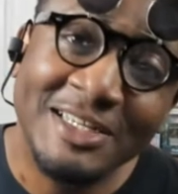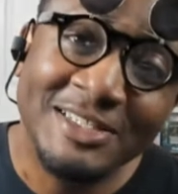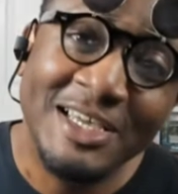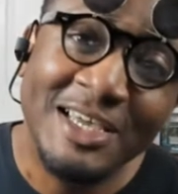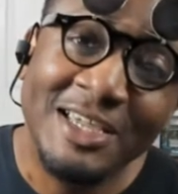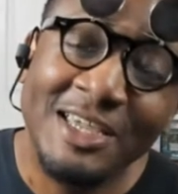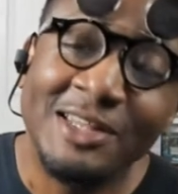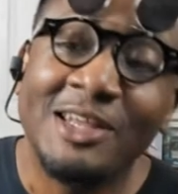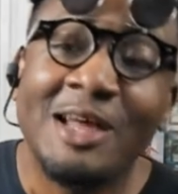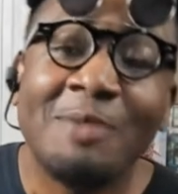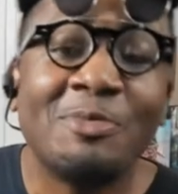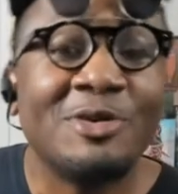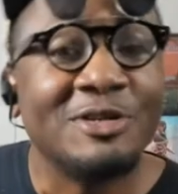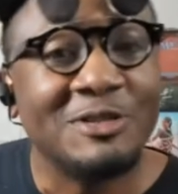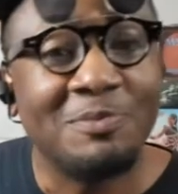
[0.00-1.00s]
tech, and then I'm
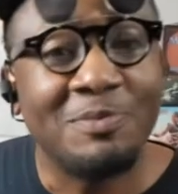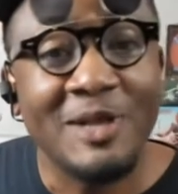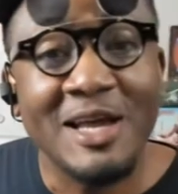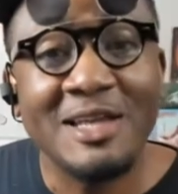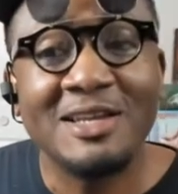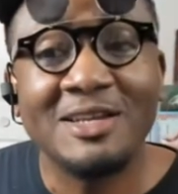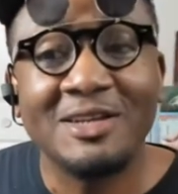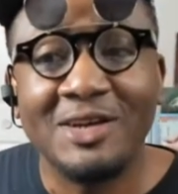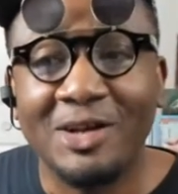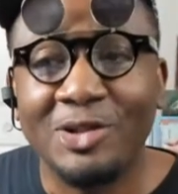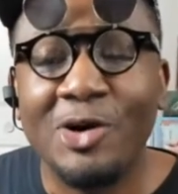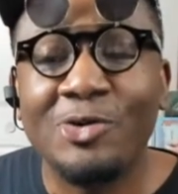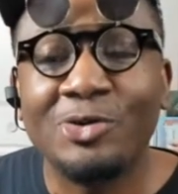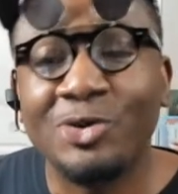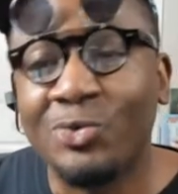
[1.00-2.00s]
going to explain it
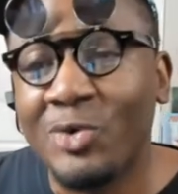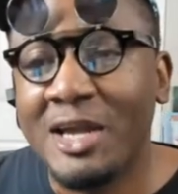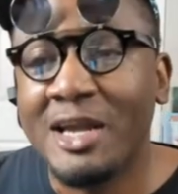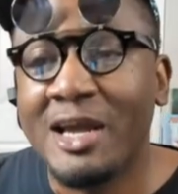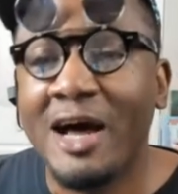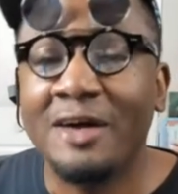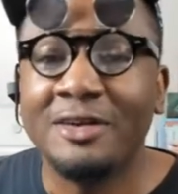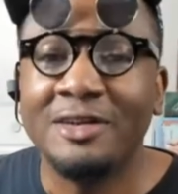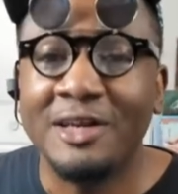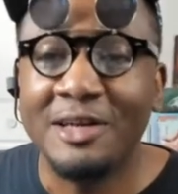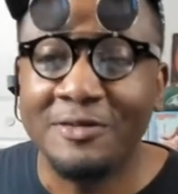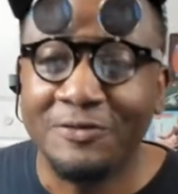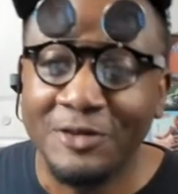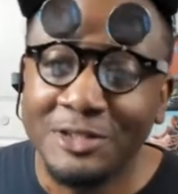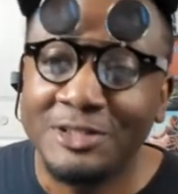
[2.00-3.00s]
along the way how the deck
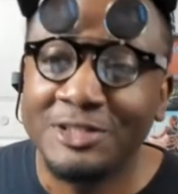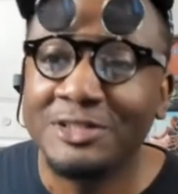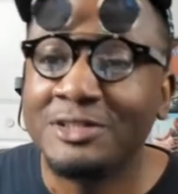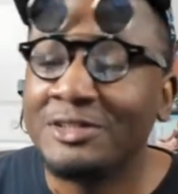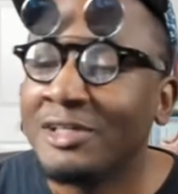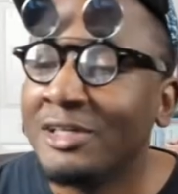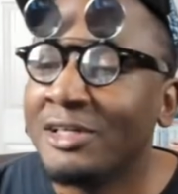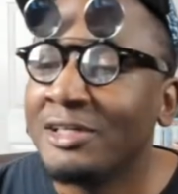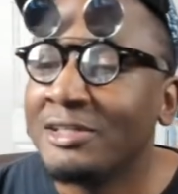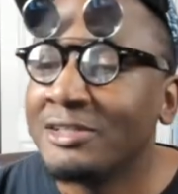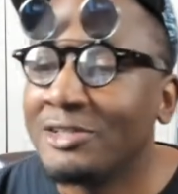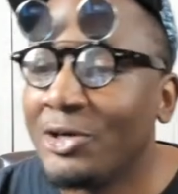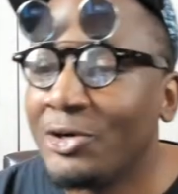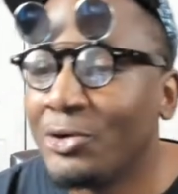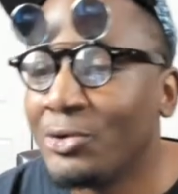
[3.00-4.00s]
functions.
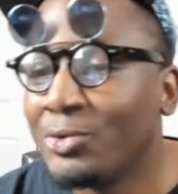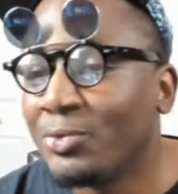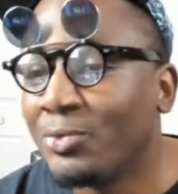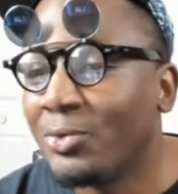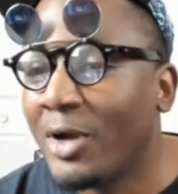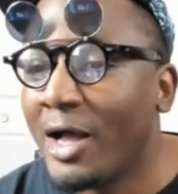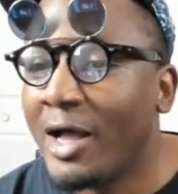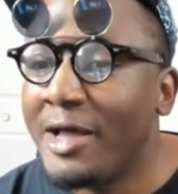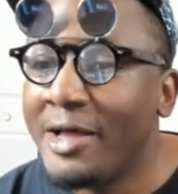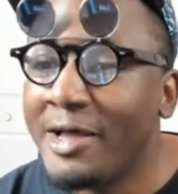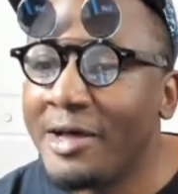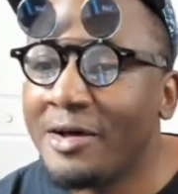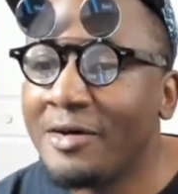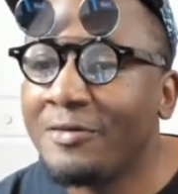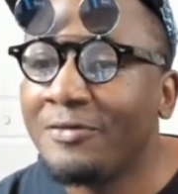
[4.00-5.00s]
So I
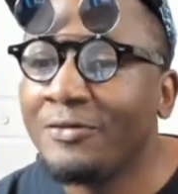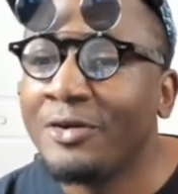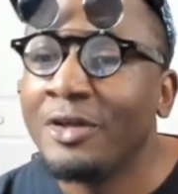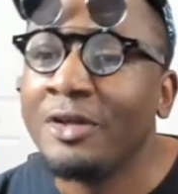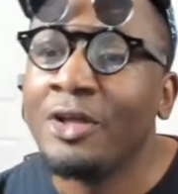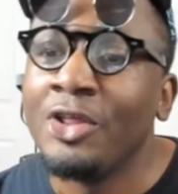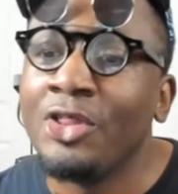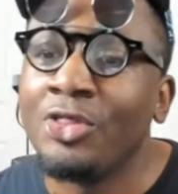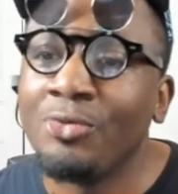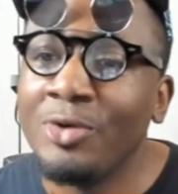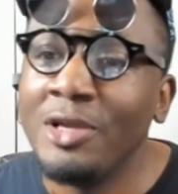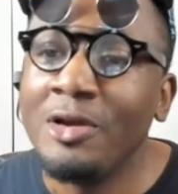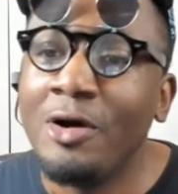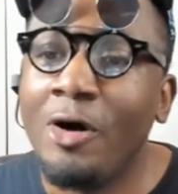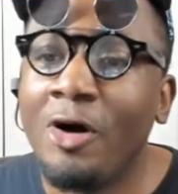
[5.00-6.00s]
have
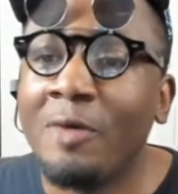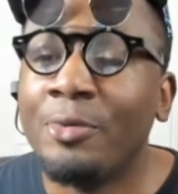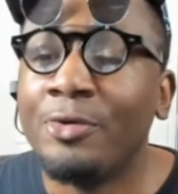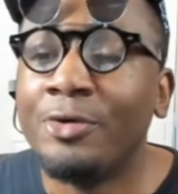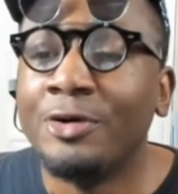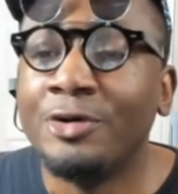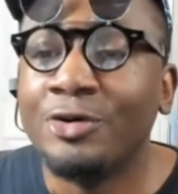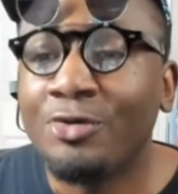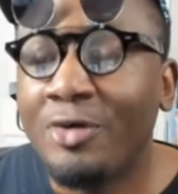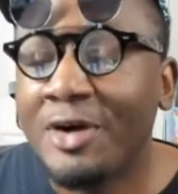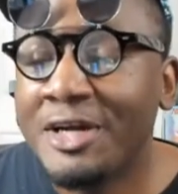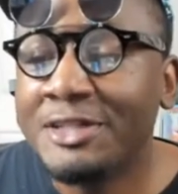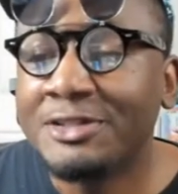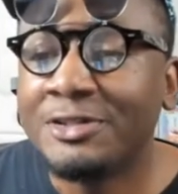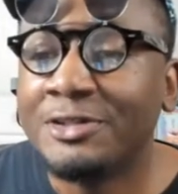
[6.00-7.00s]
3 Arboreal
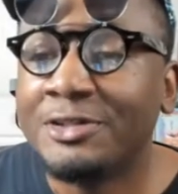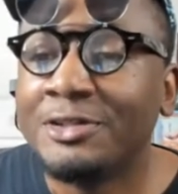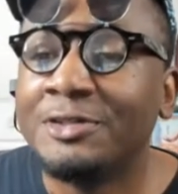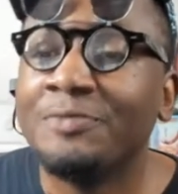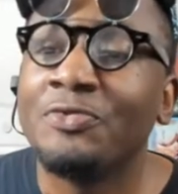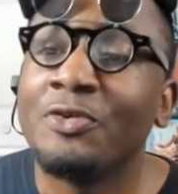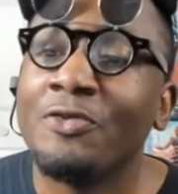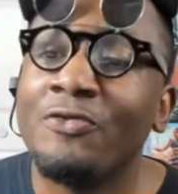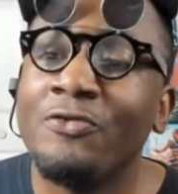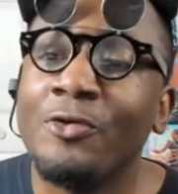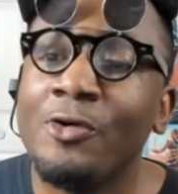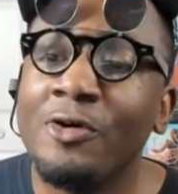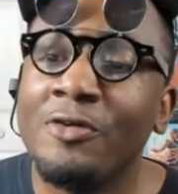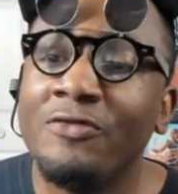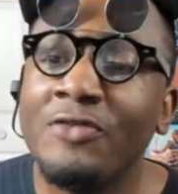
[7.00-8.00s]
Grazer,
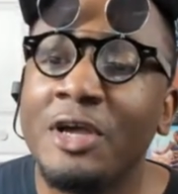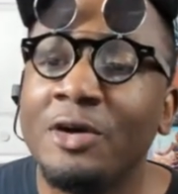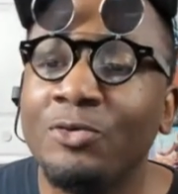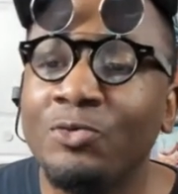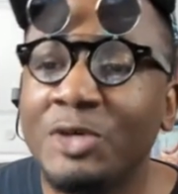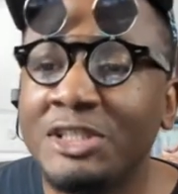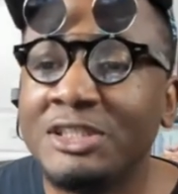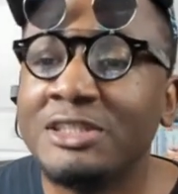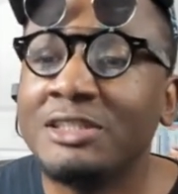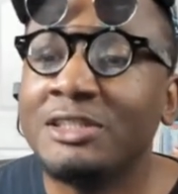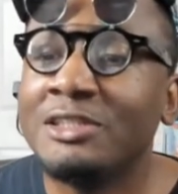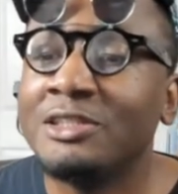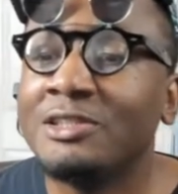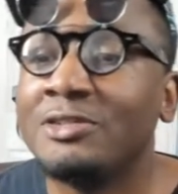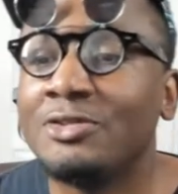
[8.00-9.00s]
4 Fair
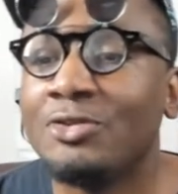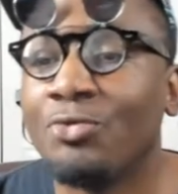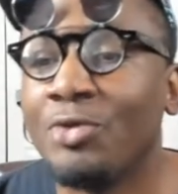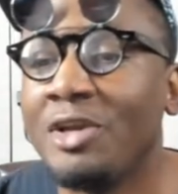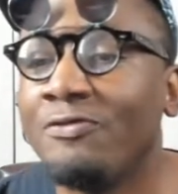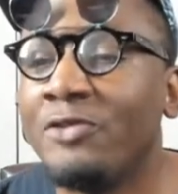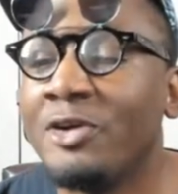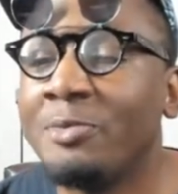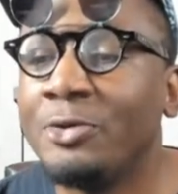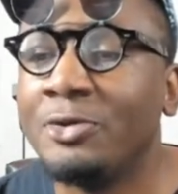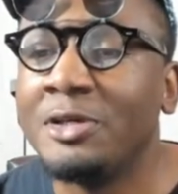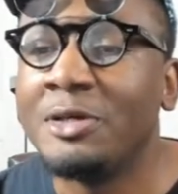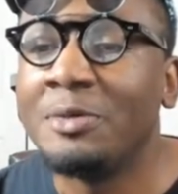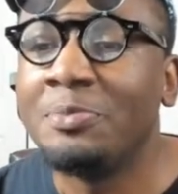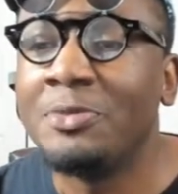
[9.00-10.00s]
Wishes, 3
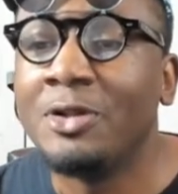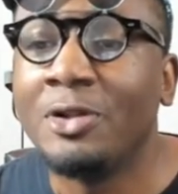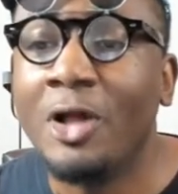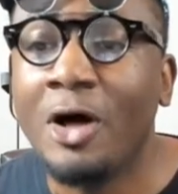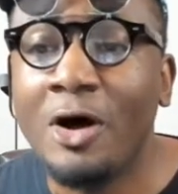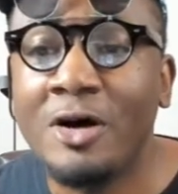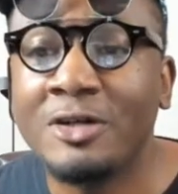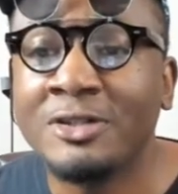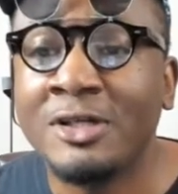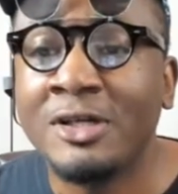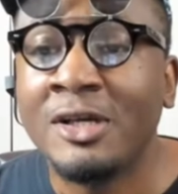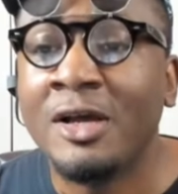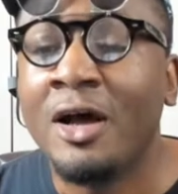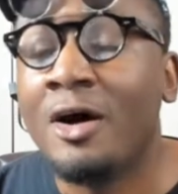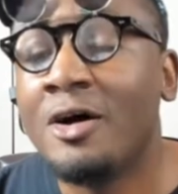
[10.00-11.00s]
Fblthp the Lost.
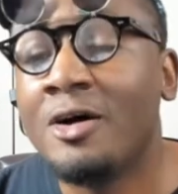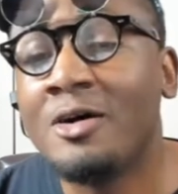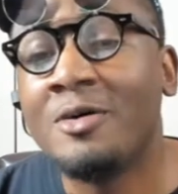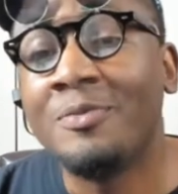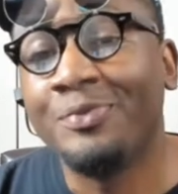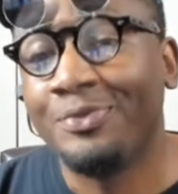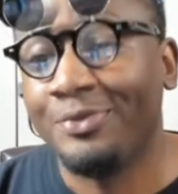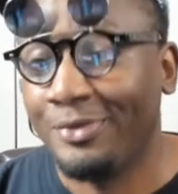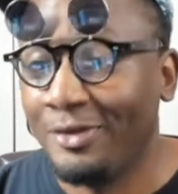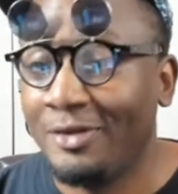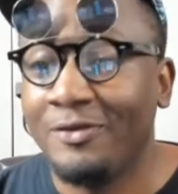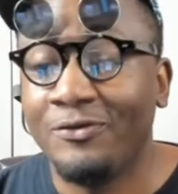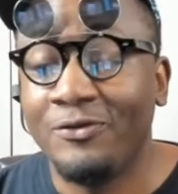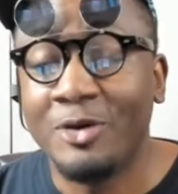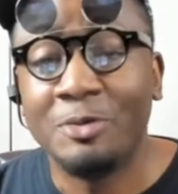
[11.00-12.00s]

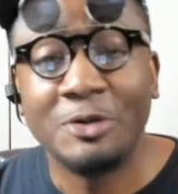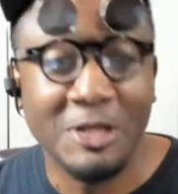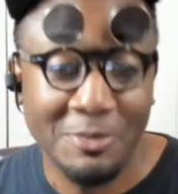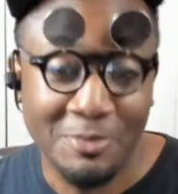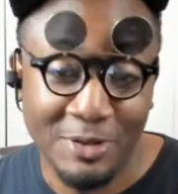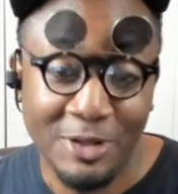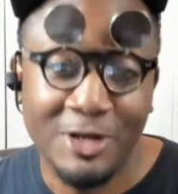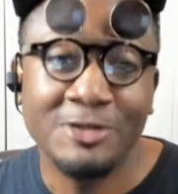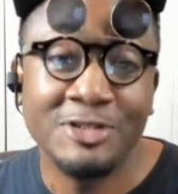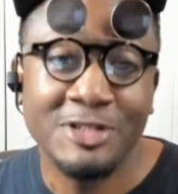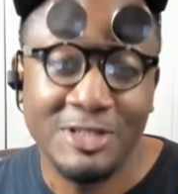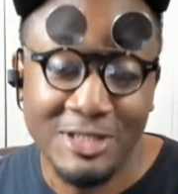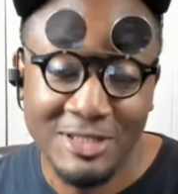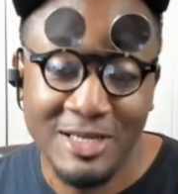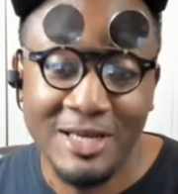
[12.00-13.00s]
Fblthp belongs in
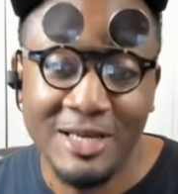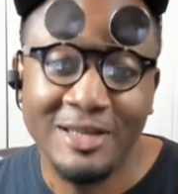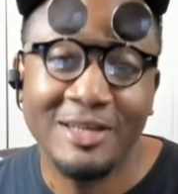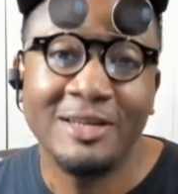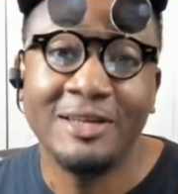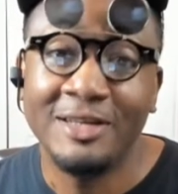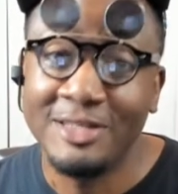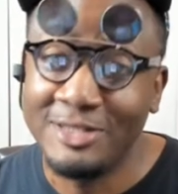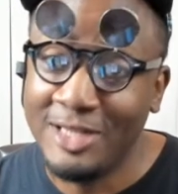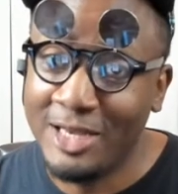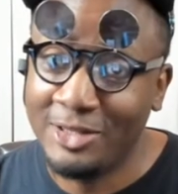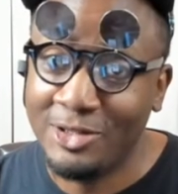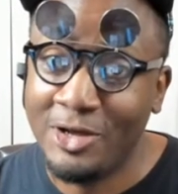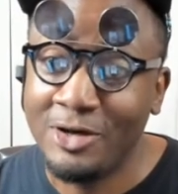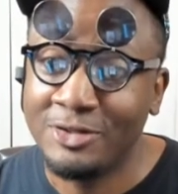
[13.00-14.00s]
this deck. He's
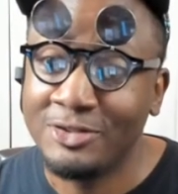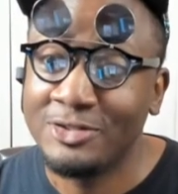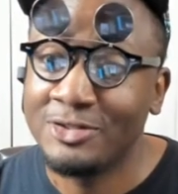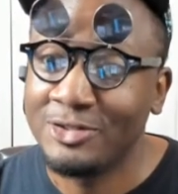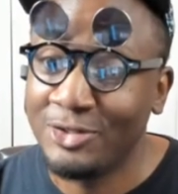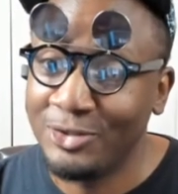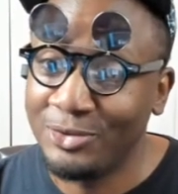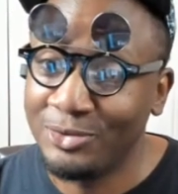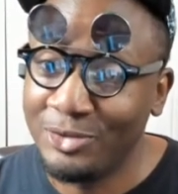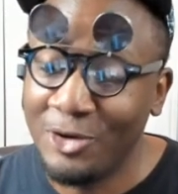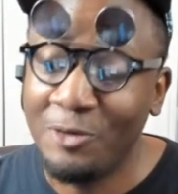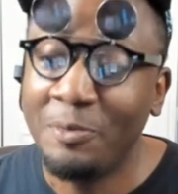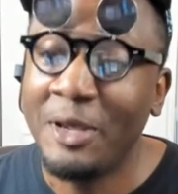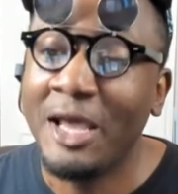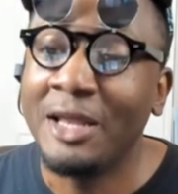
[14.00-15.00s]
not lost, so
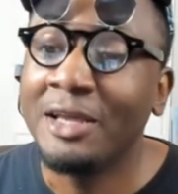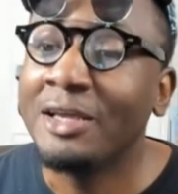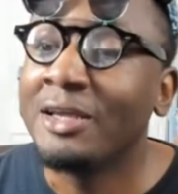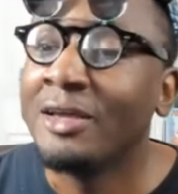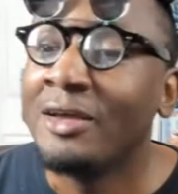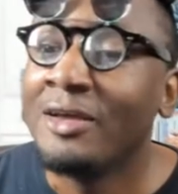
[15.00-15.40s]
don't panic.